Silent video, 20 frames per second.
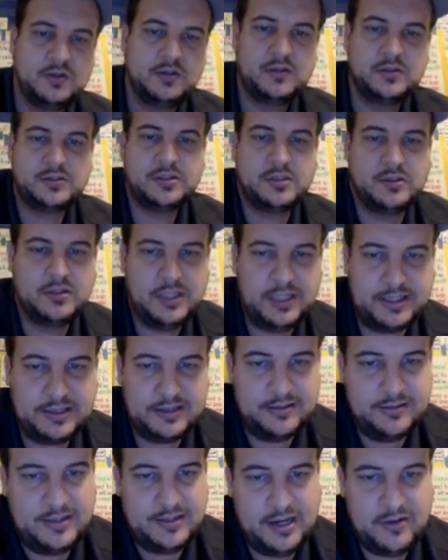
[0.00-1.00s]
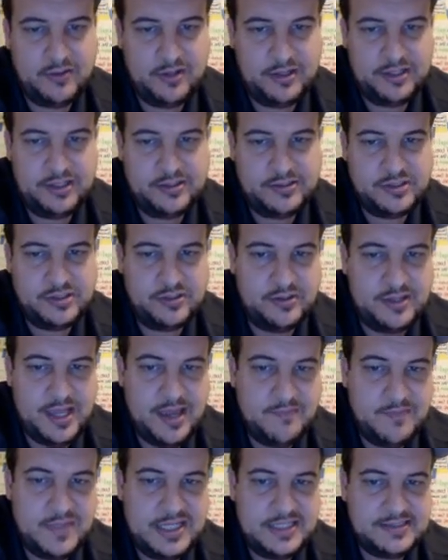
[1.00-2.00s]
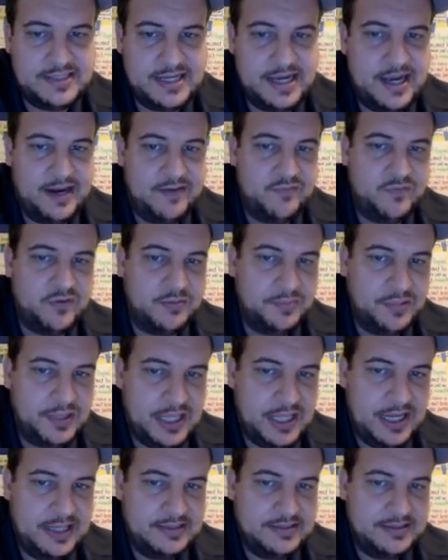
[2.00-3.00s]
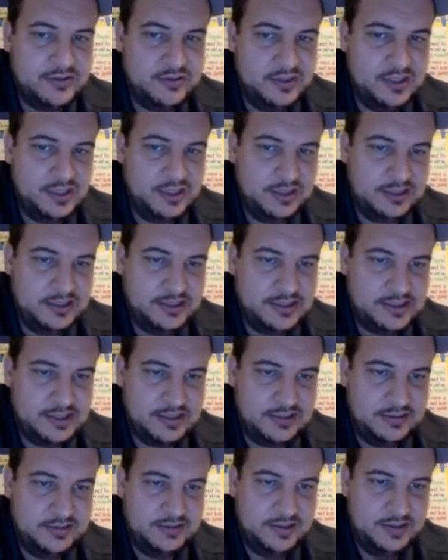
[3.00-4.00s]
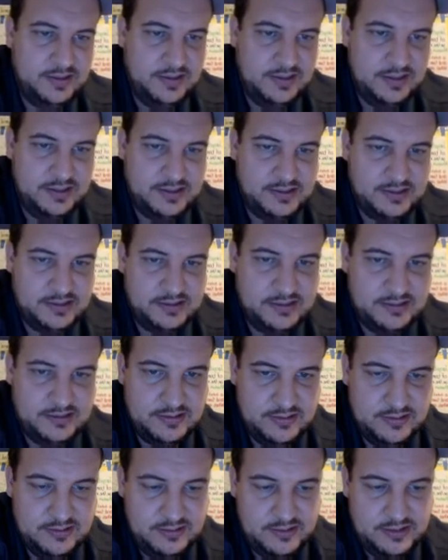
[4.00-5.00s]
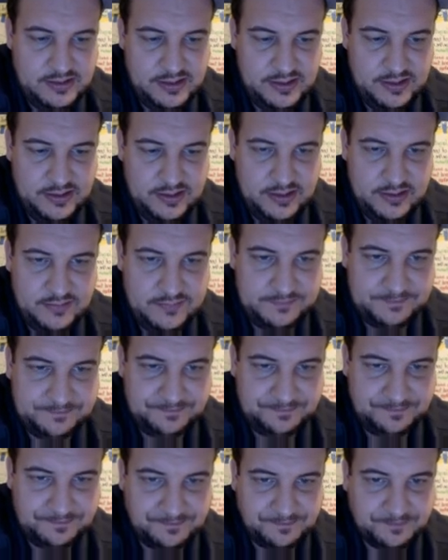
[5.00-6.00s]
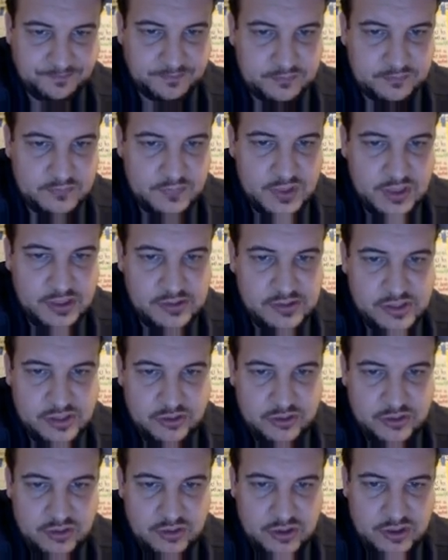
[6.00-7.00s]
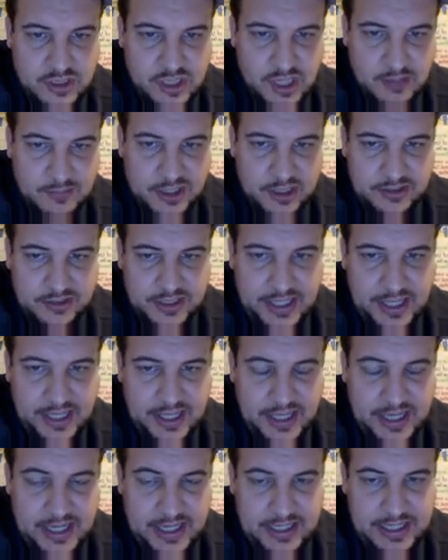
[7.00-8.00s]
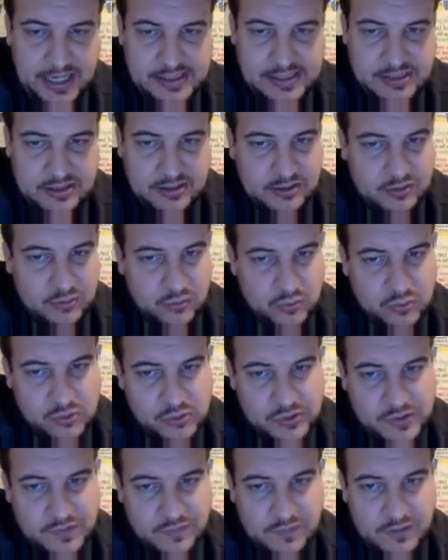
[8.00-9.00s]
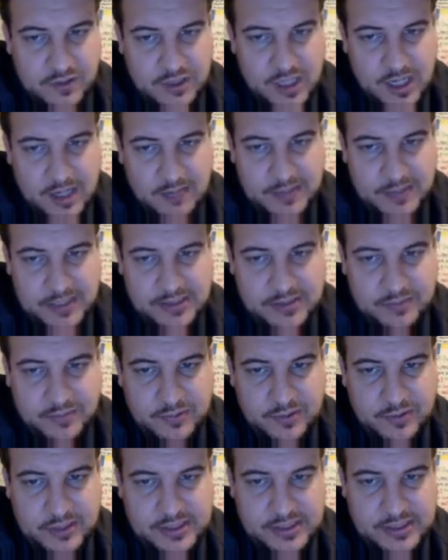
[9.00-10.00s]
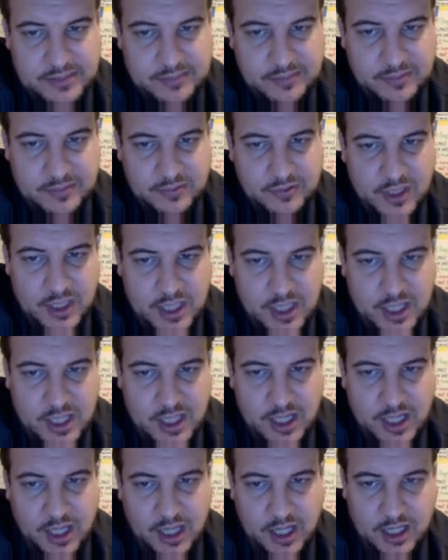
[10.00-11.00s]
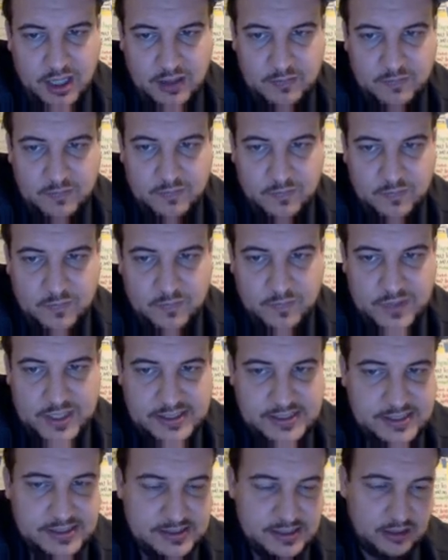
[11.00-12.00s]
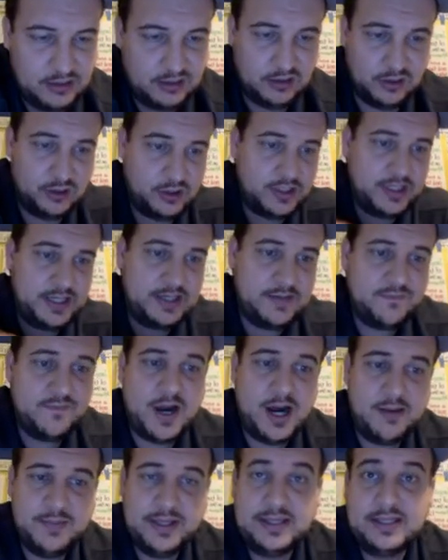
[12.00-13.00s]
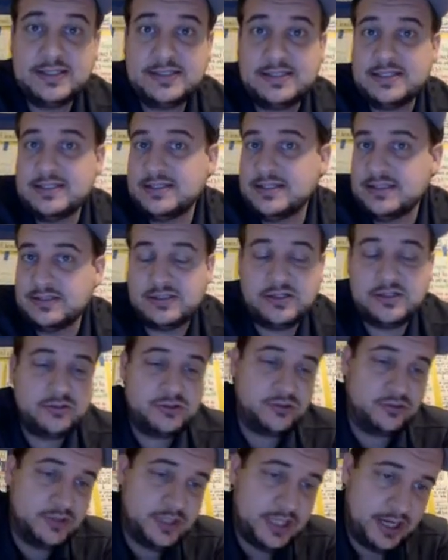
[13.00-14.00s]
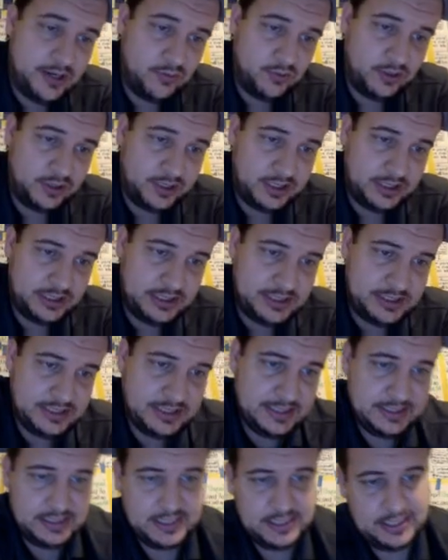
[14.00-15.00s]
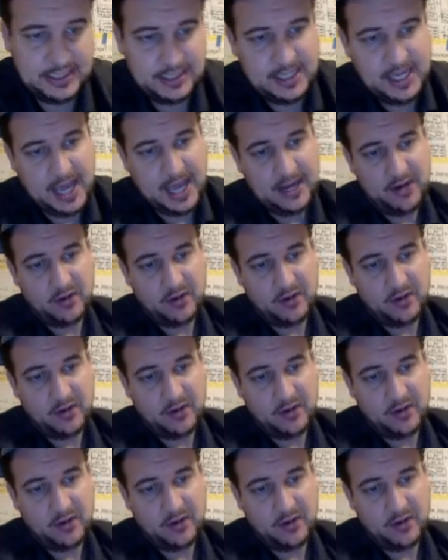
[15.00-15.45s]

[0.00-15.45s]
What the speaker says: like that right there. So that means I've replied to Alyssa in this scenario. So you can comment on that. Guys, the rules for comments are pretty simple. This is a learning environment. This isn't social networking. I don't